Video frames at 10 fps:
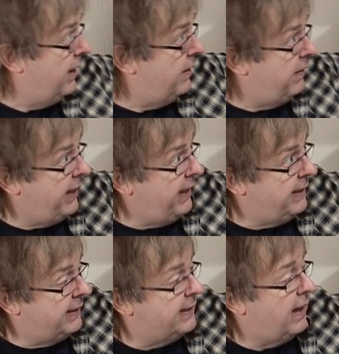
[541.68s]

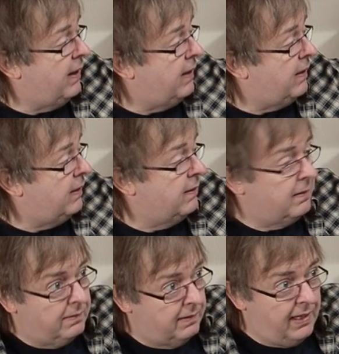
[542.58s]
These are
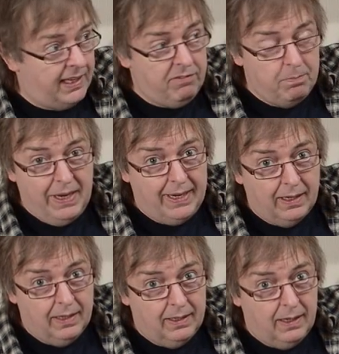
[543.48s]
even
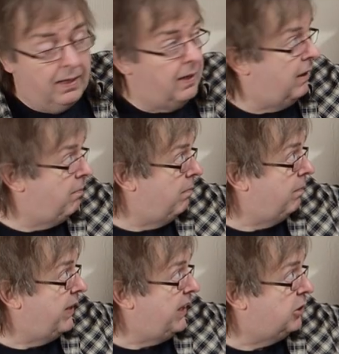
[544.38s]
bigger.
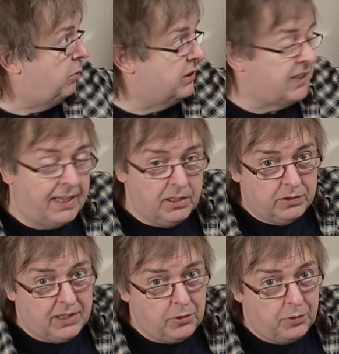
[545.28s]
These were
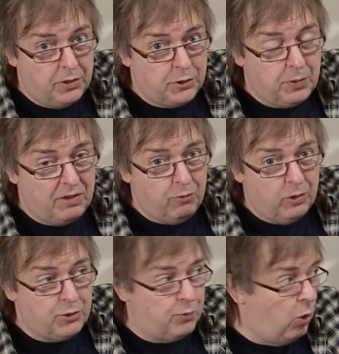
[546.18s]
done on a
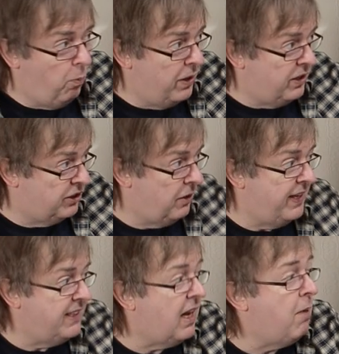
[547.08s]
24 inch roll printer, so
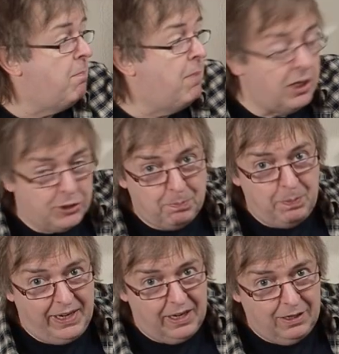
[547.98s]
these are much
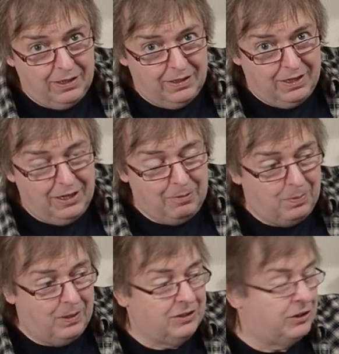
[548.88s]
bigger
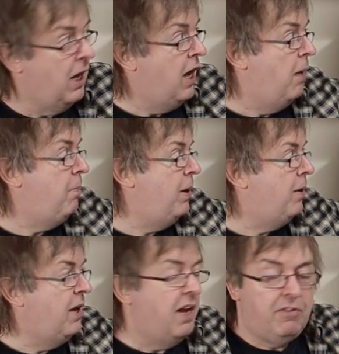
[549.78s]
prints.
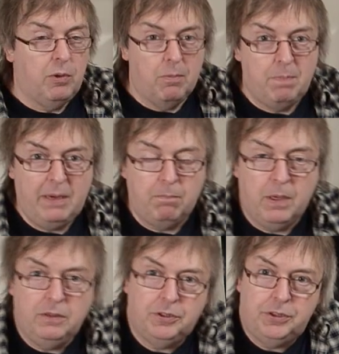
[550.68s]
But if you want big
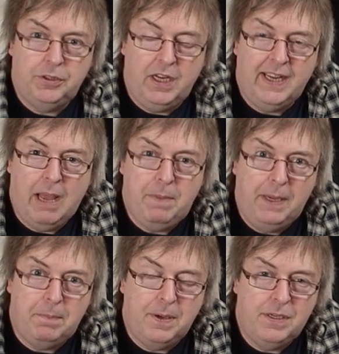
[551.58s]
prints, you're going to get a
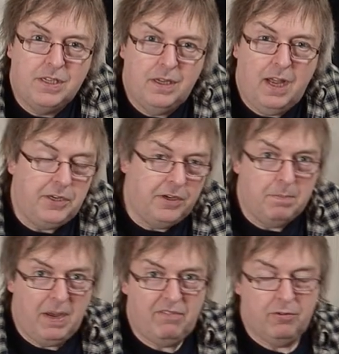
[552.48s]
big printer and you're going
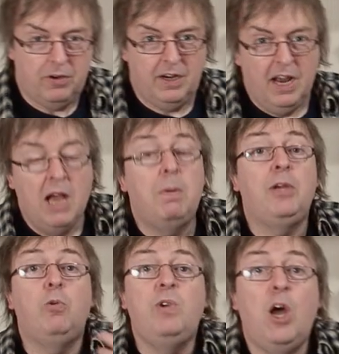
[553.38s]
to pay for it.
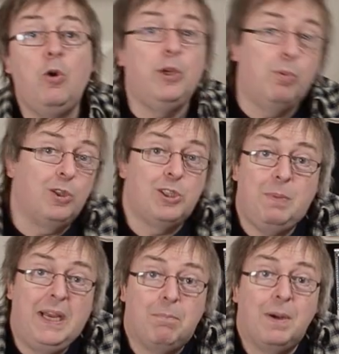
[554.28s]
But you know you want a
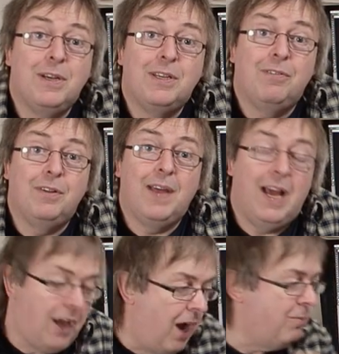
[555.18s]
big printer for
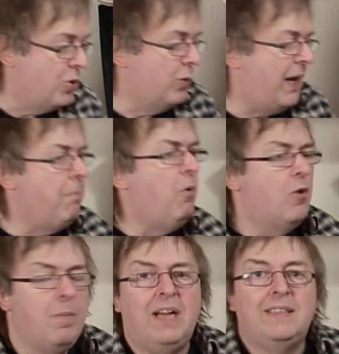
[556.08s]
that. I'm talking
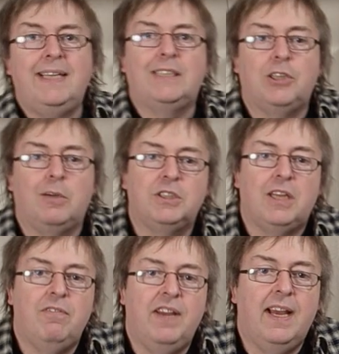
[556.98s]
more about desktop
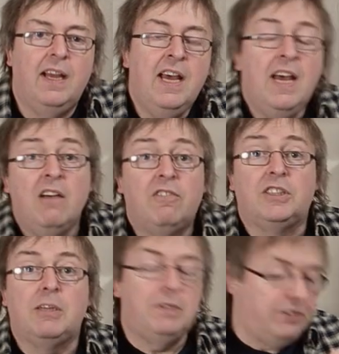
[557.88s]
stuff here. For
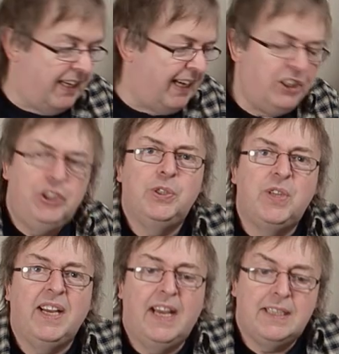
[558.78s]
somebody who's thinking,
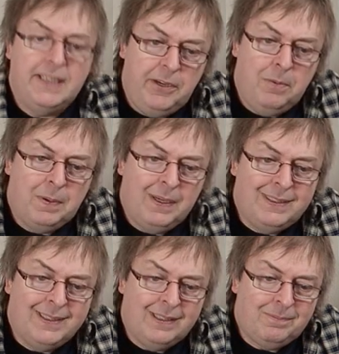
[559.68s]
should I get a new
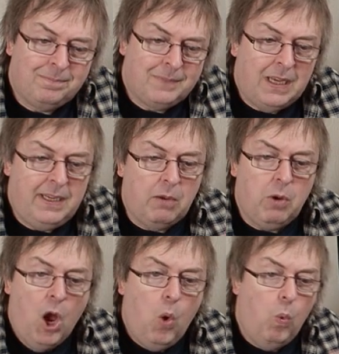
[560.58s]
printer? You
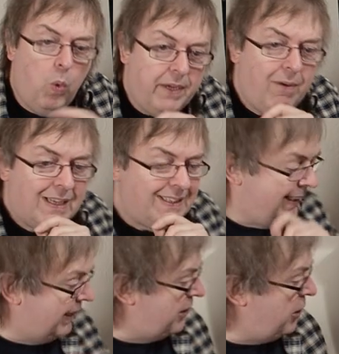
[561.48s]
know, what are you
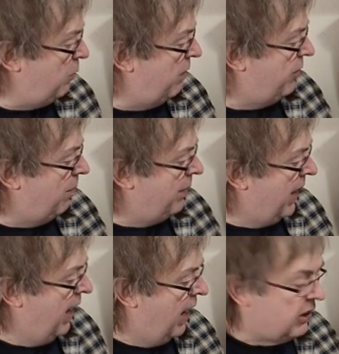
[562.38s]
actually going to do with them?
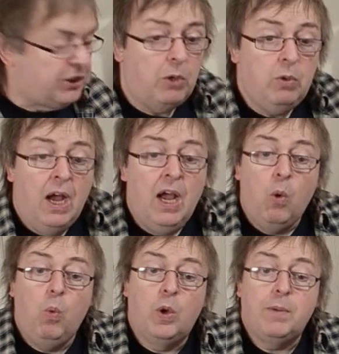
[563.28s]
So
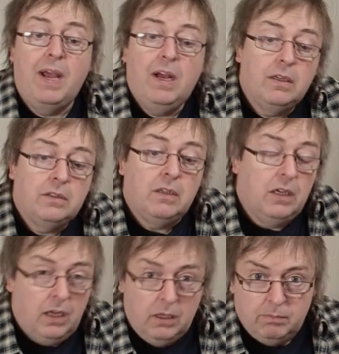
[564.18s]
what about,
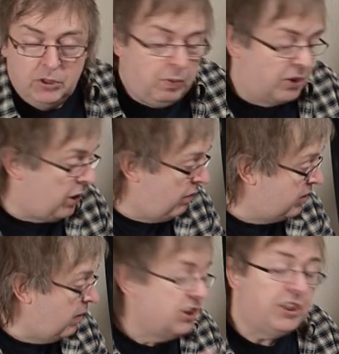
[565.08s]
as well as
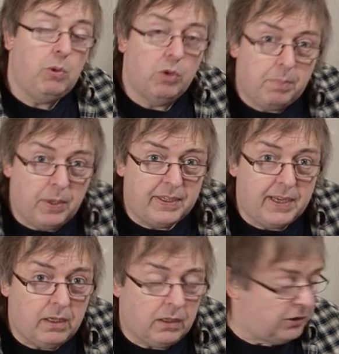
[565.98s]
office, so you want to print
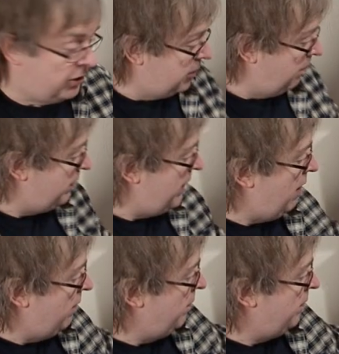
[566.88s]
cards.
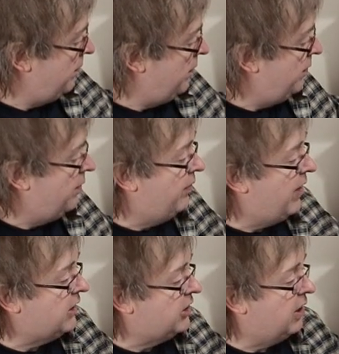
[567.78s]
Now,
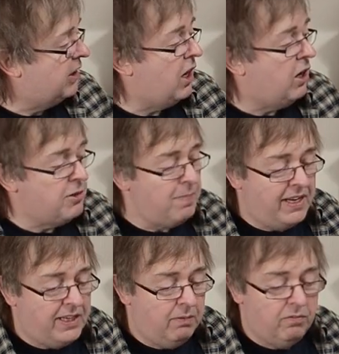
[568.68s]
that's card
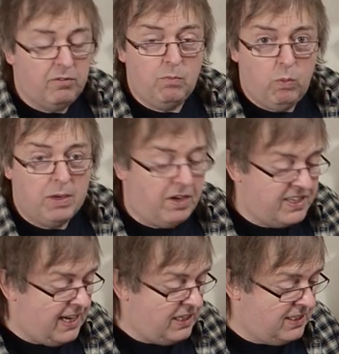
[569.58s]
media from one of my
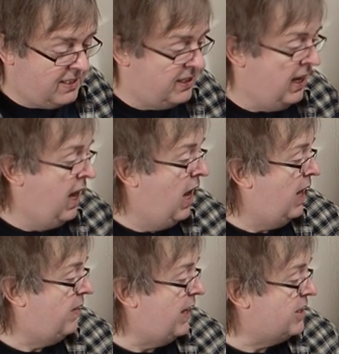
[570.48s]
tests.
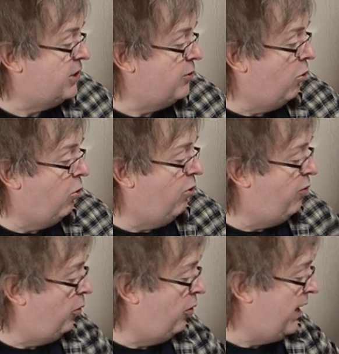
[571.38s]
That's an
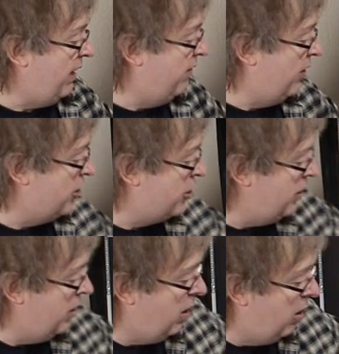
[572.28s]
awful looking
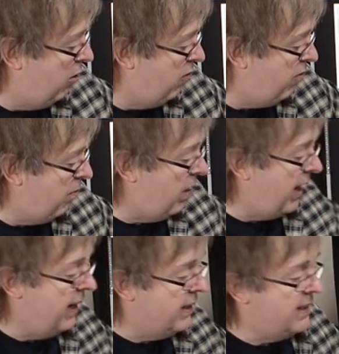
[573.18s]
version of
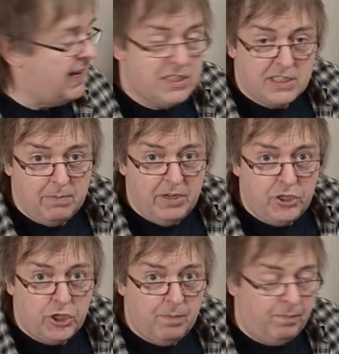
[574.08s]
my test
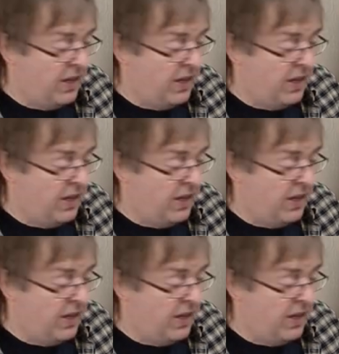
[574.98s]
image.